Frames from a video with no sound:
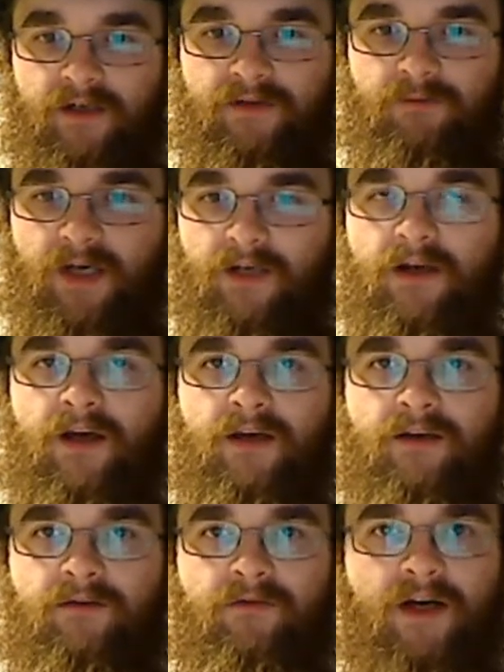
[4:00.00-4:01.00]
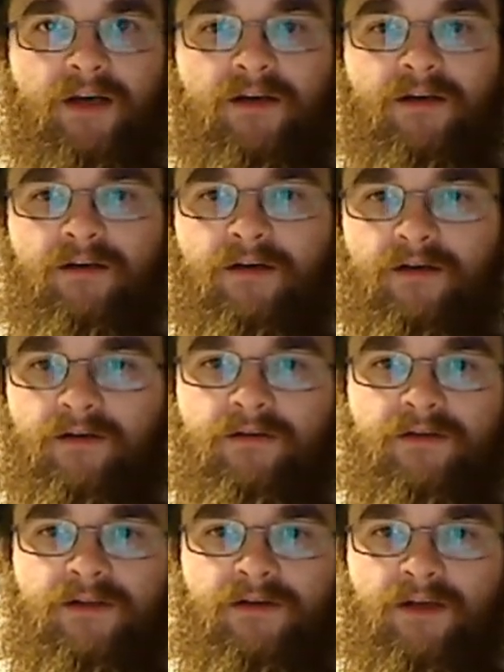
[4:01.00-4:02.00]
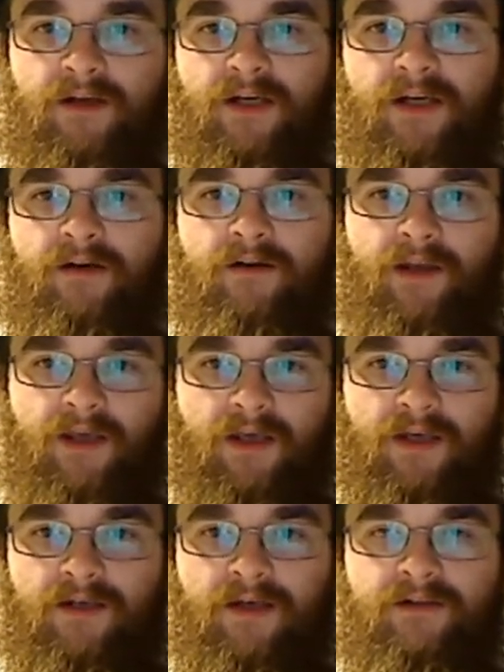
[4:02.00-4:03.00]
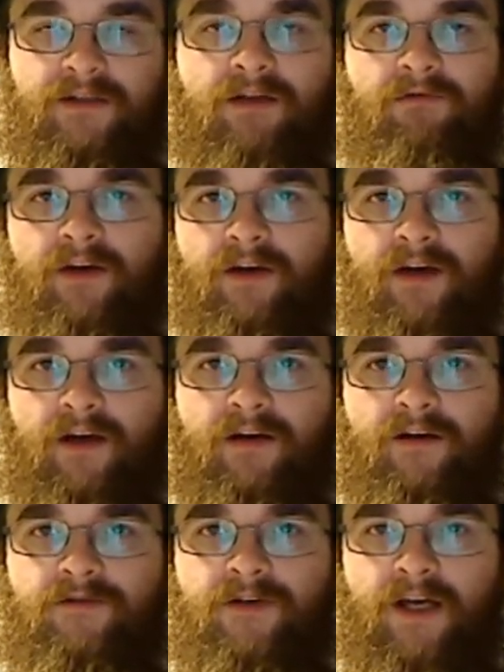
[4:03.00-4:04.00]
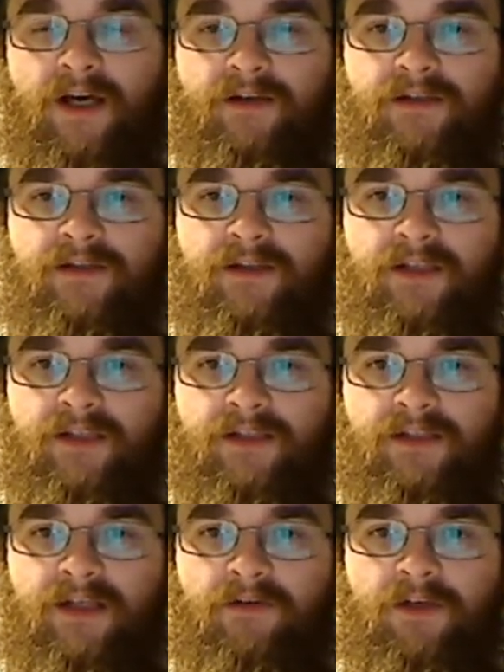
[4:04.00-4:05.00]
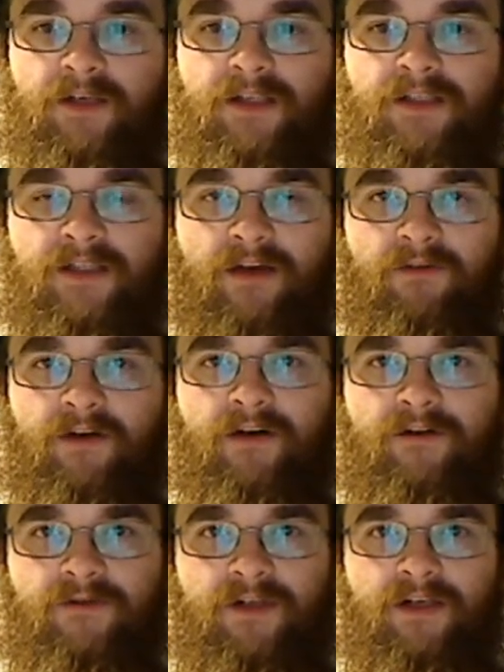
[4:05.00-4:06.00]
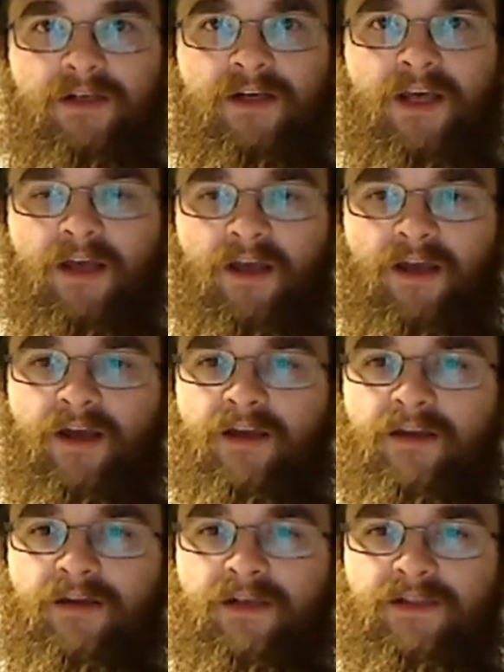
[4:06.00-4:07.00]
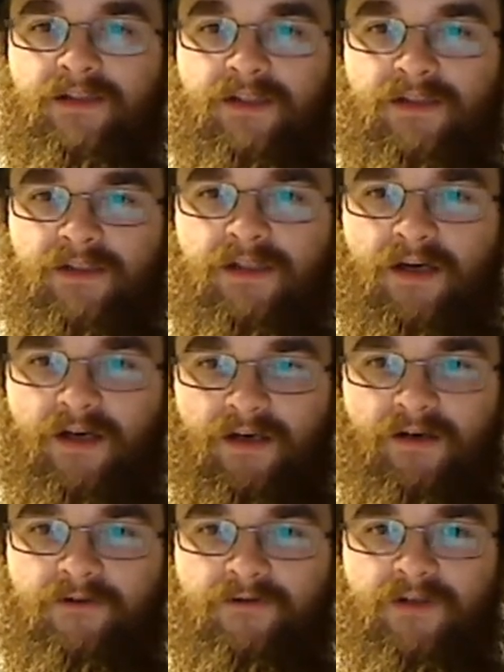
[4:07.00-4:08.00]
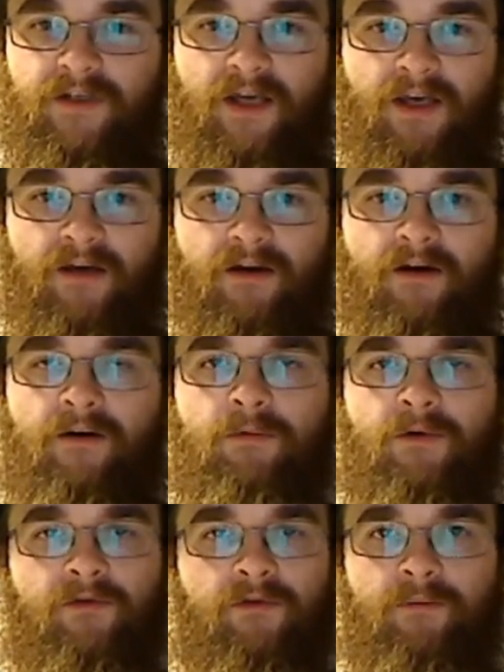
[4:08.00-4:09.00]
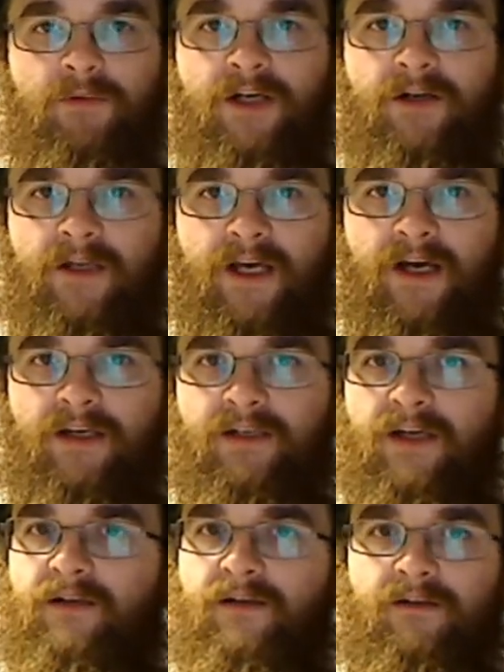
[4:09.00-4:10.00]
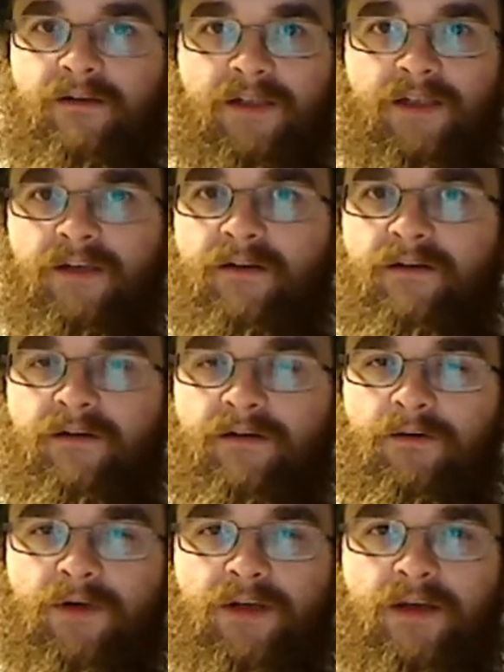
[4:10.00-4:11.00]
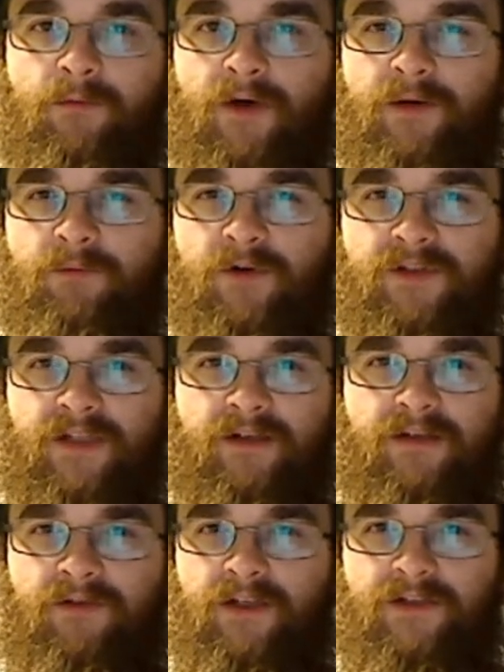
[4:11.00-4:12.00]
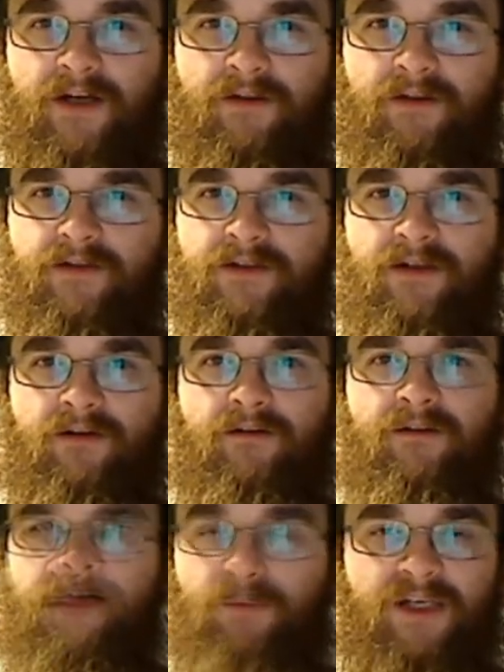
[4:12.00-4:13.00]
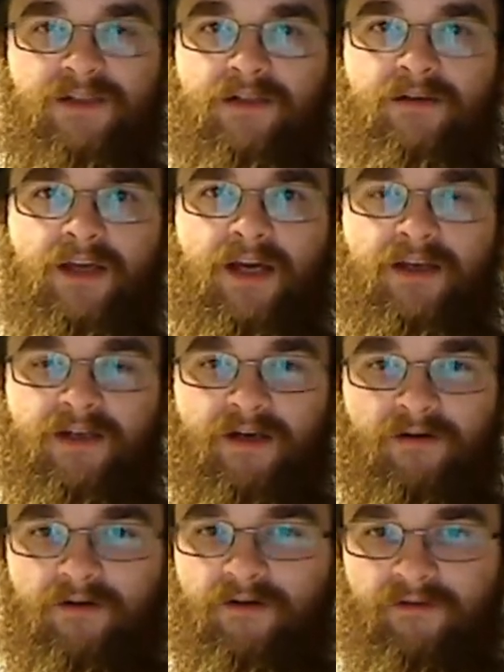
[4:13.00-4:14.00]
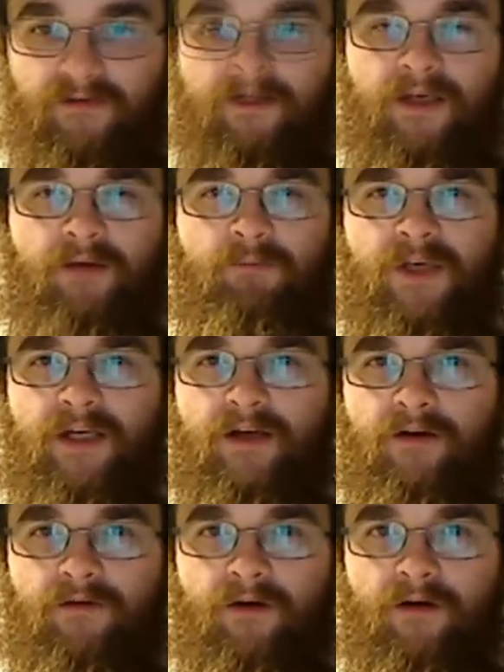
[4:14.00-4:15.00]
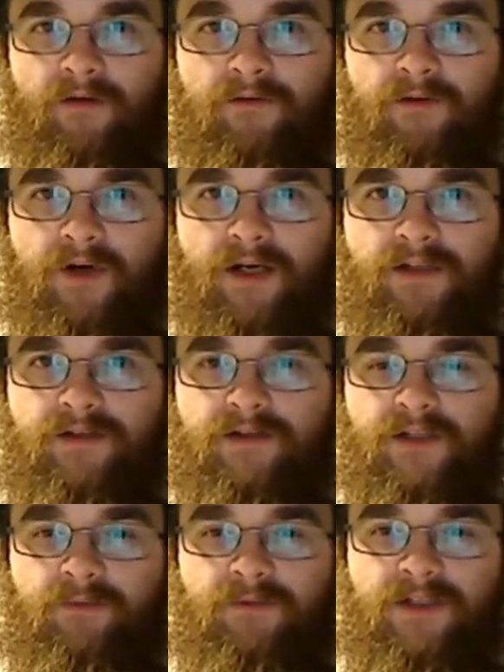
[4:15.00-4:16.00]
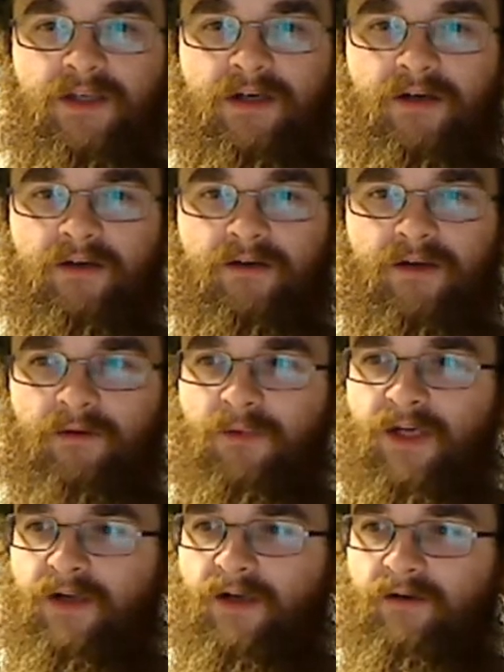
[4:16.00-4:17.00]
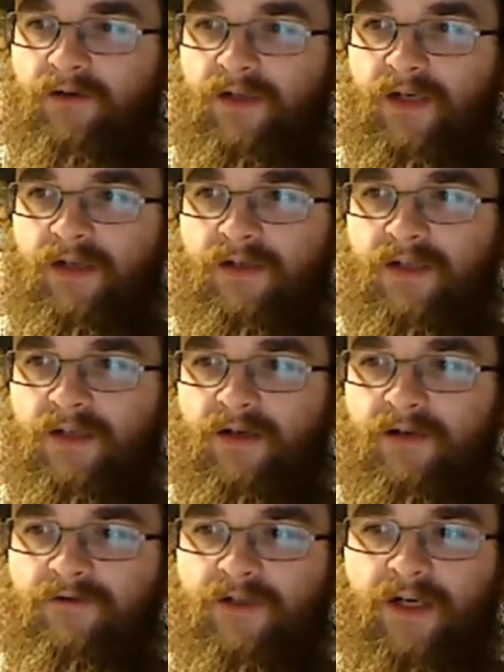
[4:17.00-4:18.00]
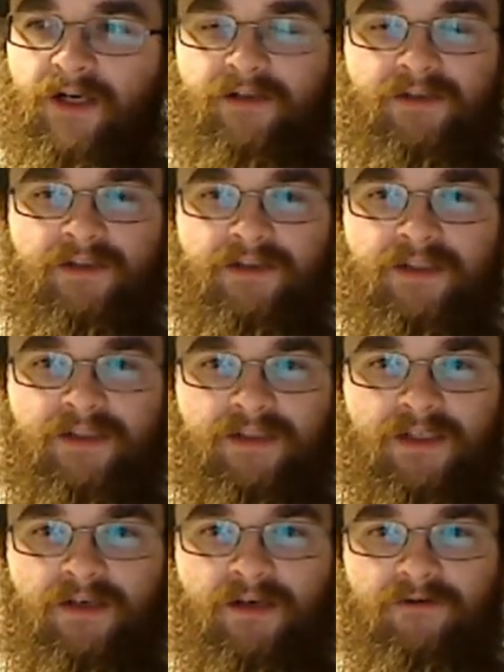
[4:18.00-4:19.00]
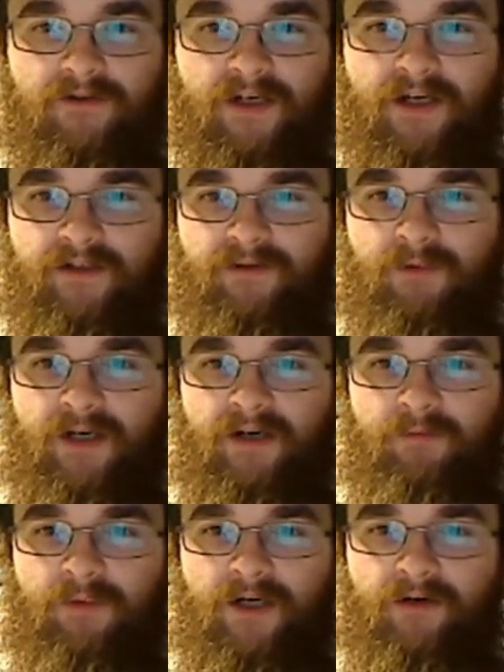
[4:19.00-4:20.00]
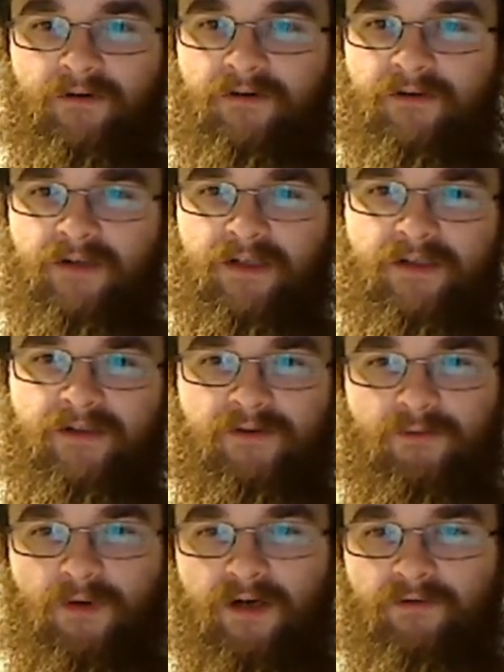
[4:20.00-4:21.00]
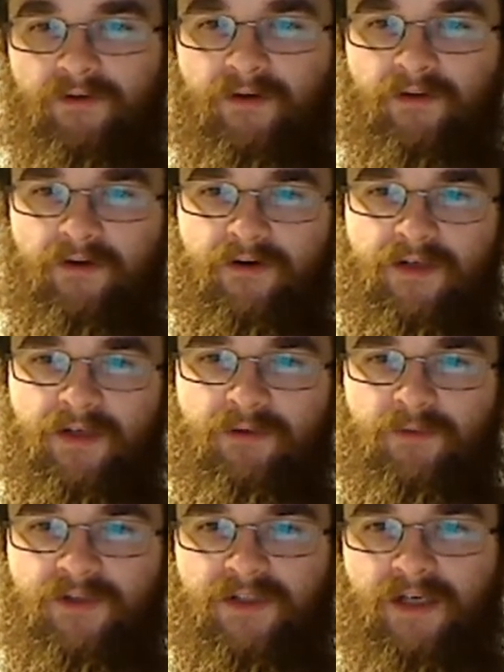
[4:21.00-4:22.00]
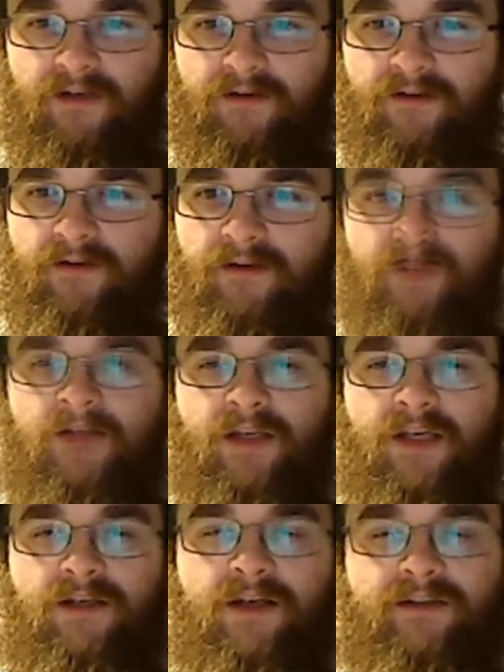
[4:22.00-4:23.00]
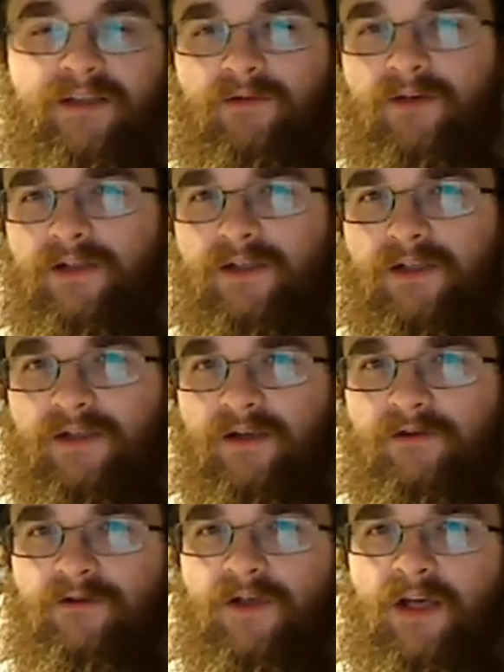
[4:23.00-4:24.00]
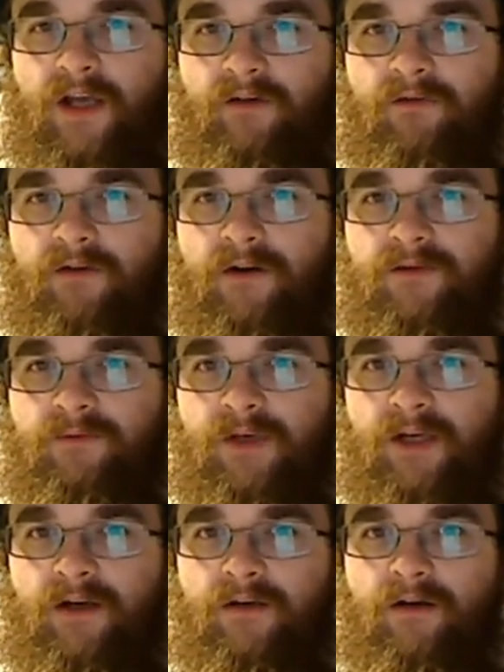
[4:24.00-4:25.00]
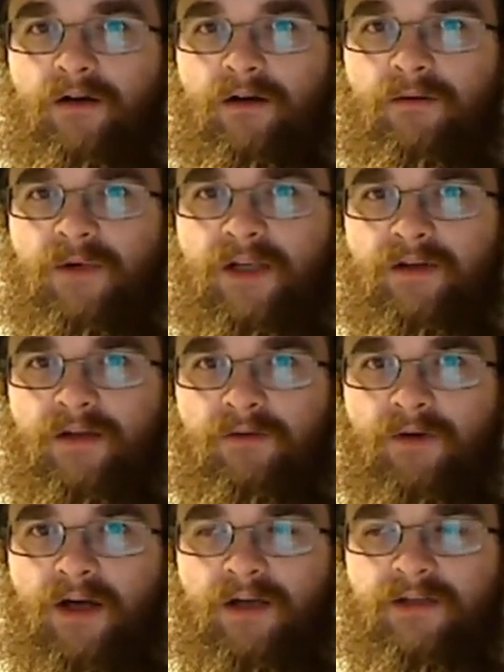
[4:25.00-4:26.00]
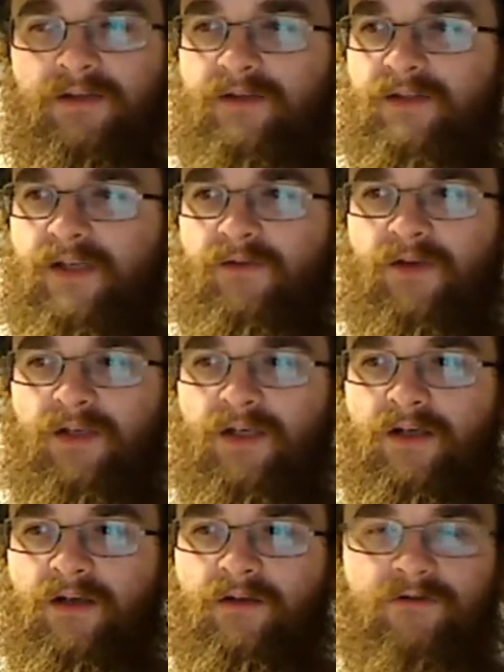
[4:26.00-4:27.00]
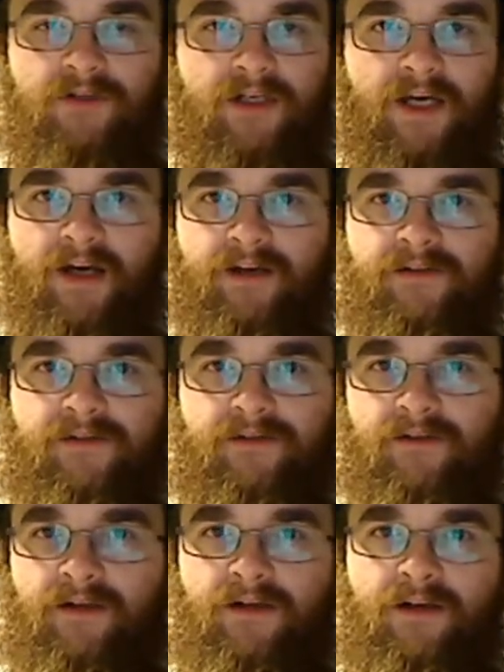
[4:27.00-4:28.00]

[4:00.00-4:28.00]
Ex Mankind Divided. So in here, the Intel 7900X, the 7700K, and the 6900K all perform nearly identically. They're within 1% of each other, so they're basically identical. And they beat out all of the Ryzen chips there. They're beating out the 1800X and the 1600X by about 12 to 13%. So the Intel 7600K falls behind all but the Ryzen 1700X.